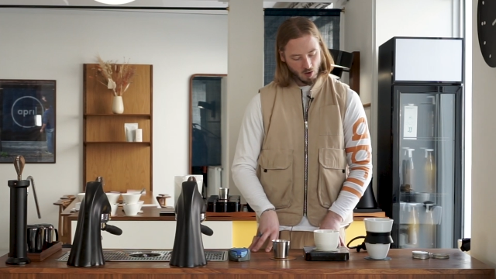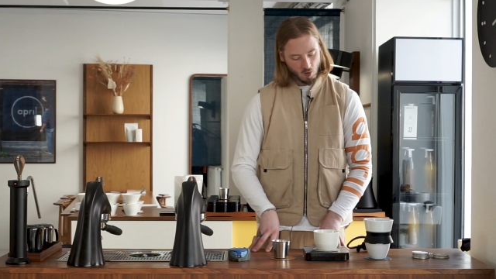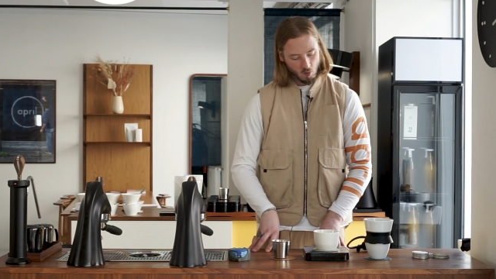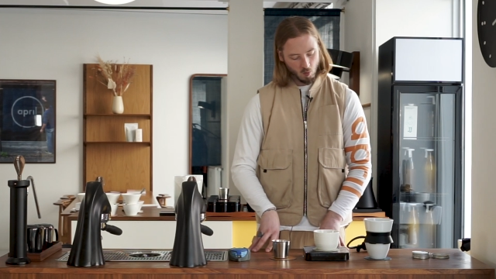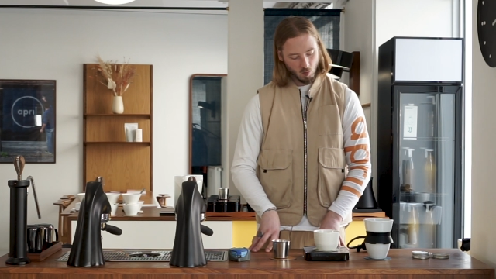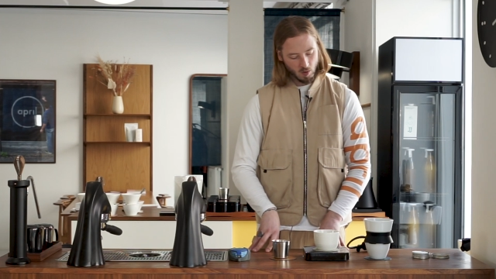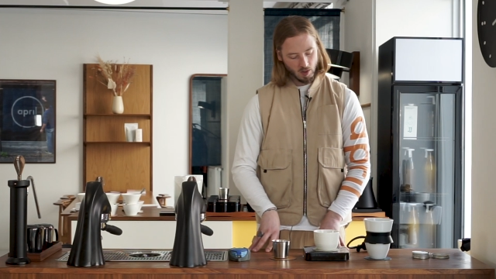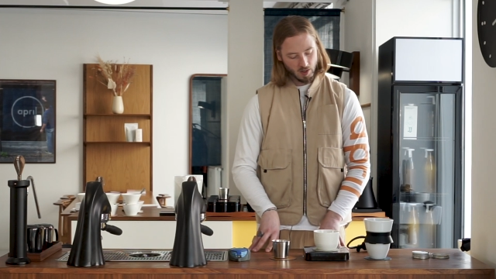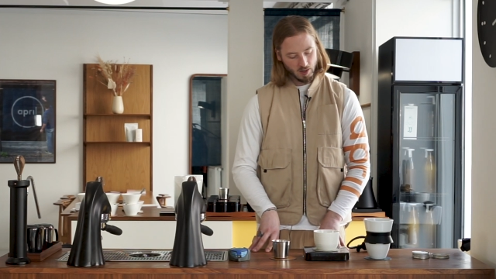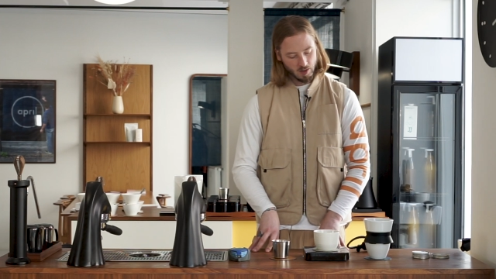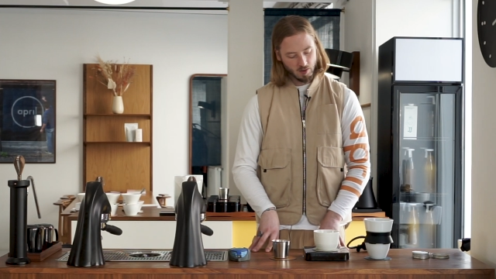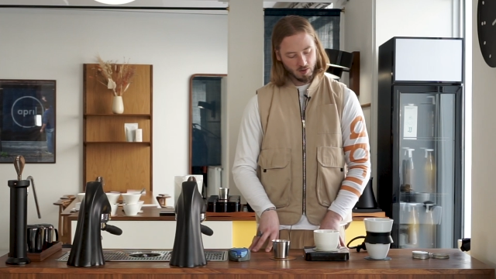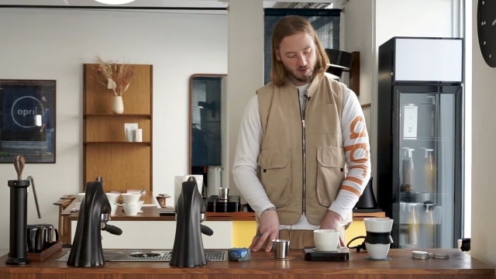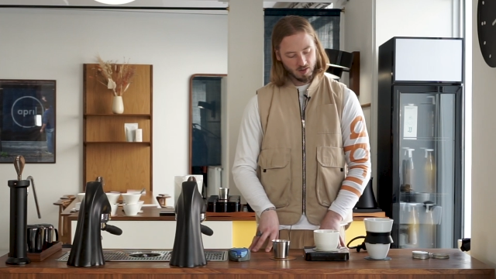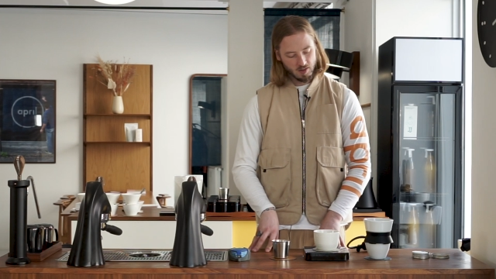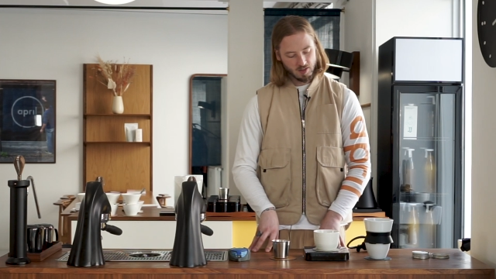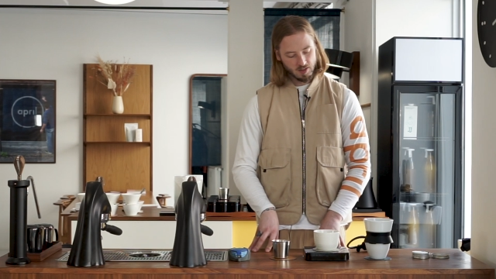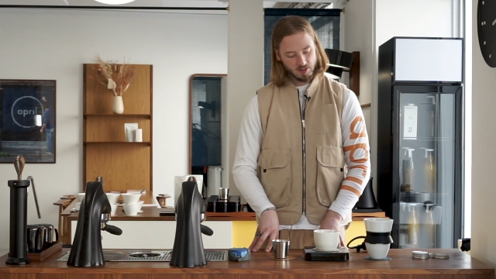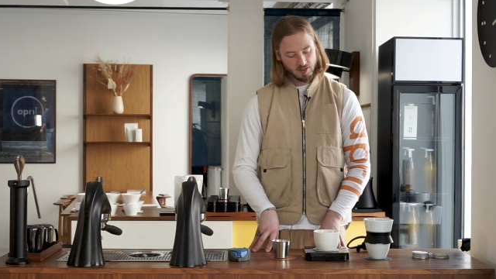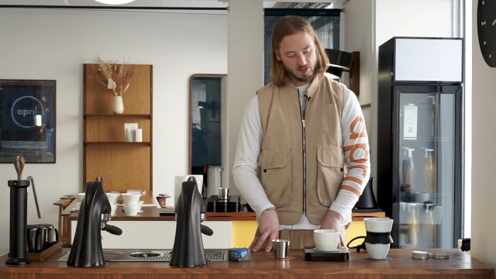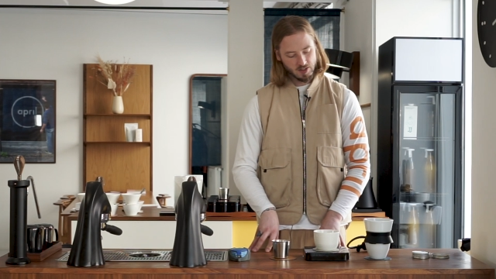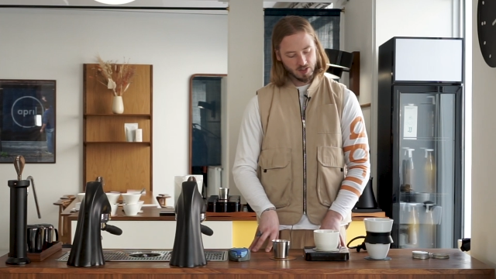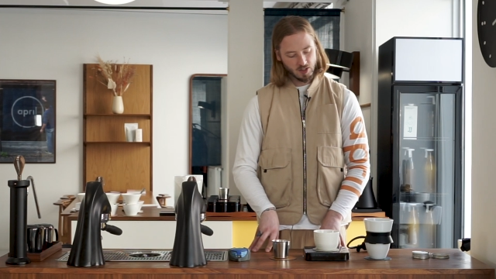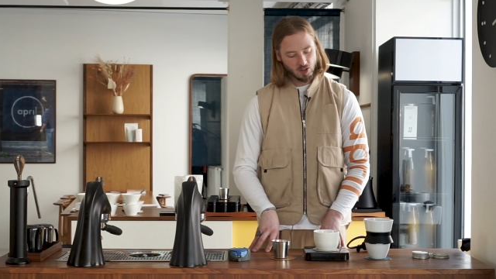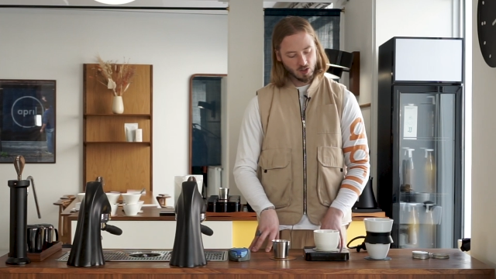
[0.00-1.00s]
We're
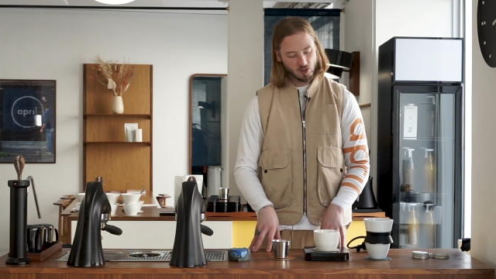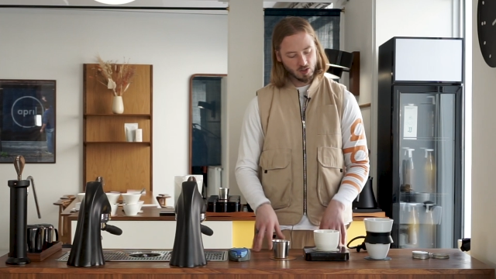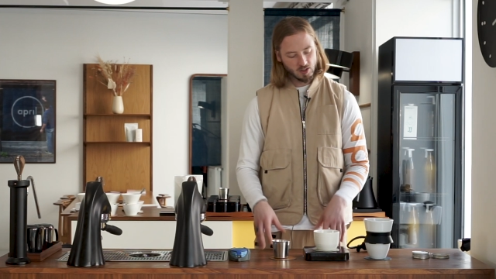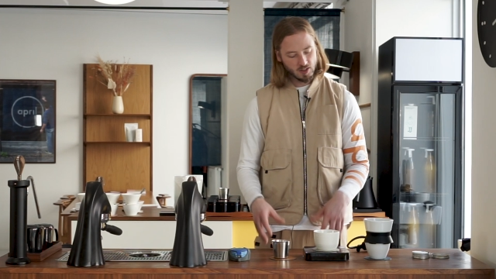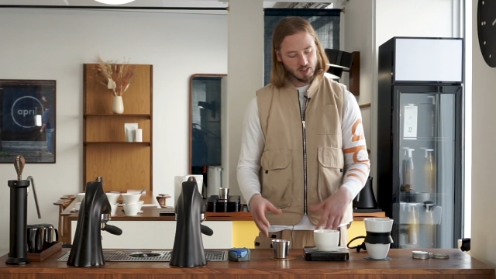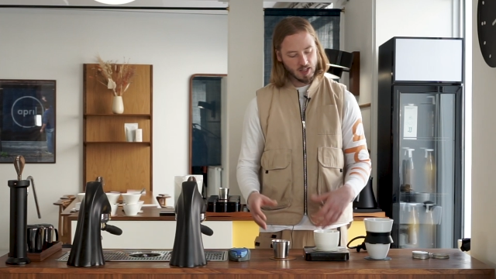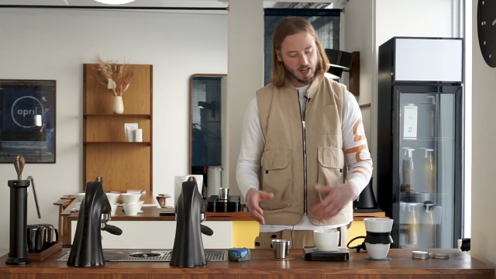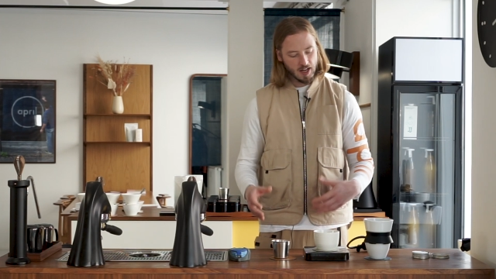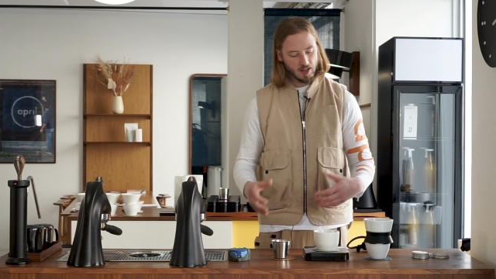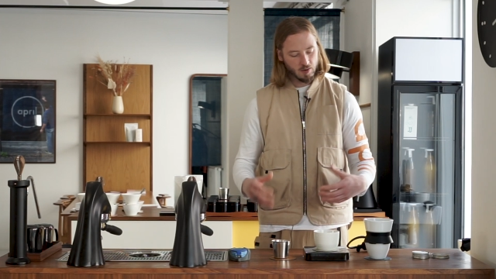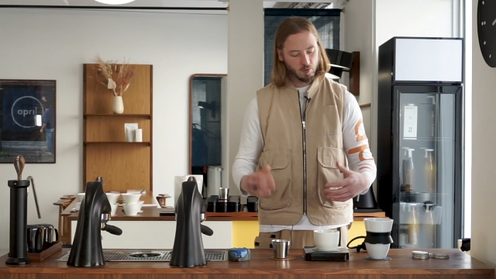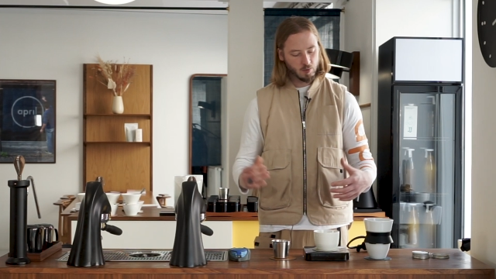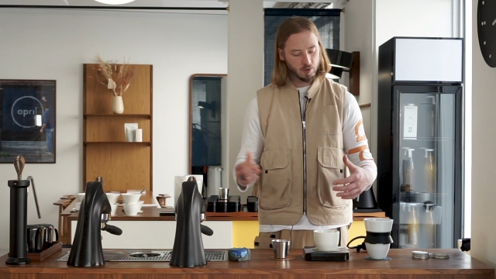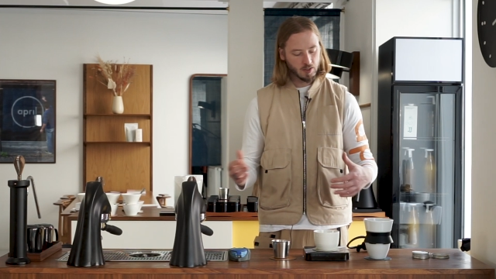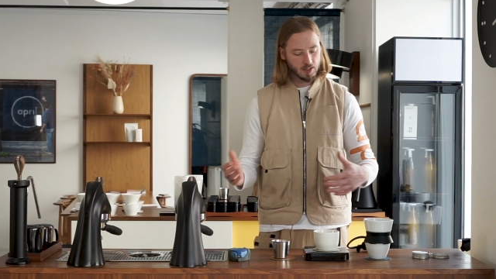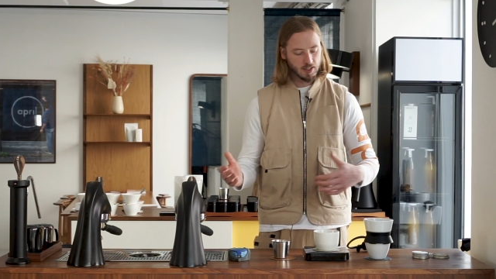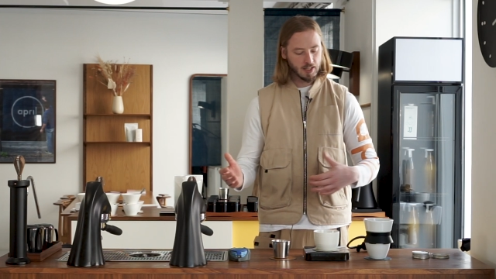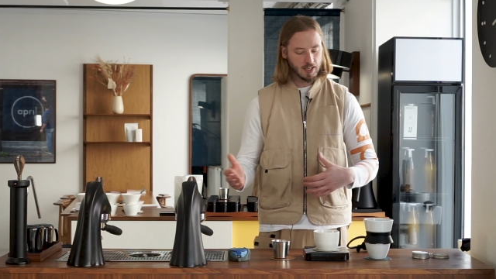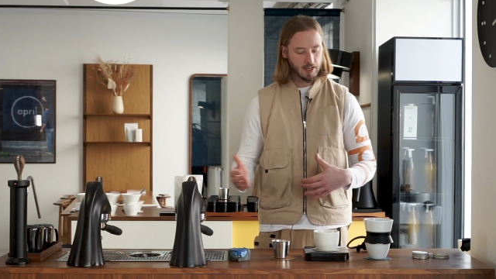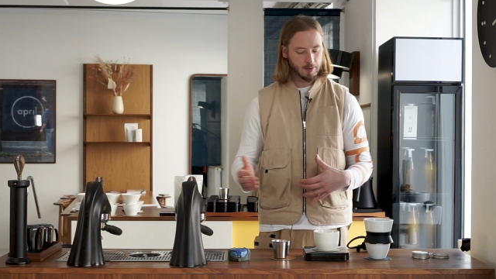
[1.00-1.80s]
still not really